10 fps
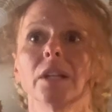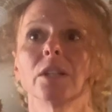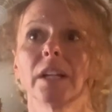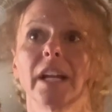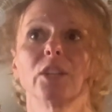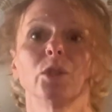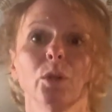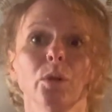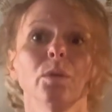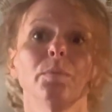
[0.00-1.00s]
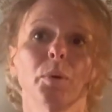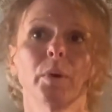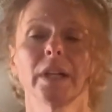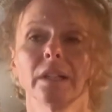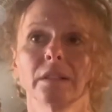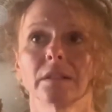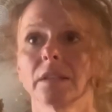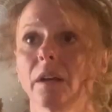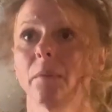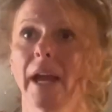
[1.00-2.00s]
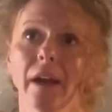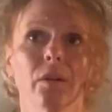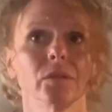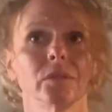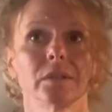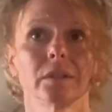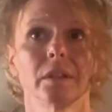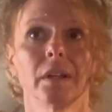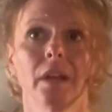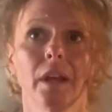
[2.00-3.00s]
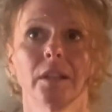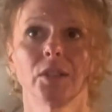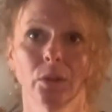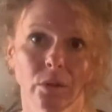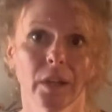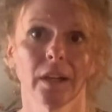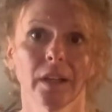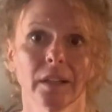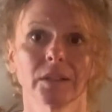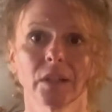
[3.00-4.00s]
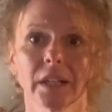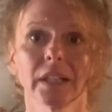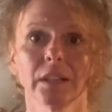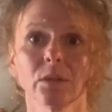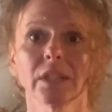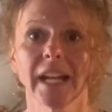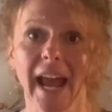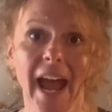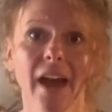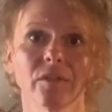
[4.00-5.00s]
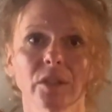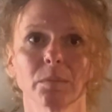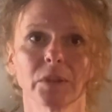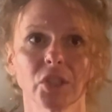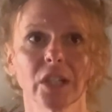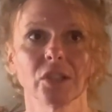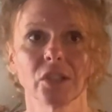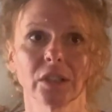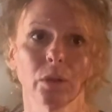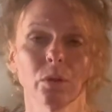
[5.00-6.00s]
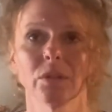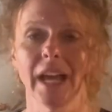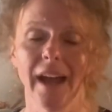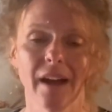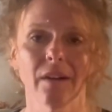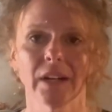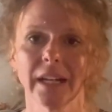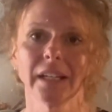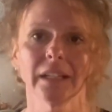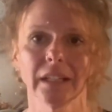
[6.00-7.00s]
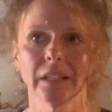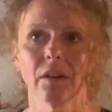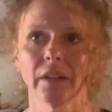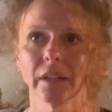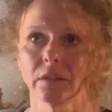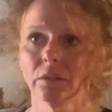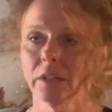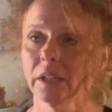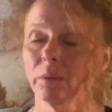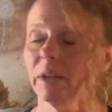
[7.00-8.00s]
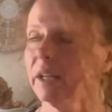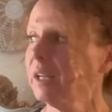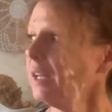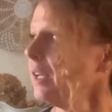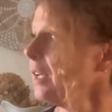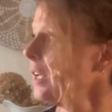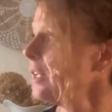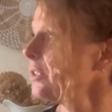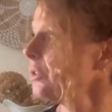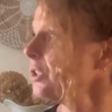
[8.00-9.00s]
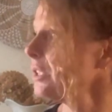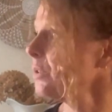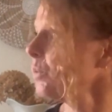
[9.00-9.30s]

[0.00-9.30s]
to like a 2-point-some ounce tuna. So I cut those in half just by changing those out. I didn't need all that tuna anyway. So just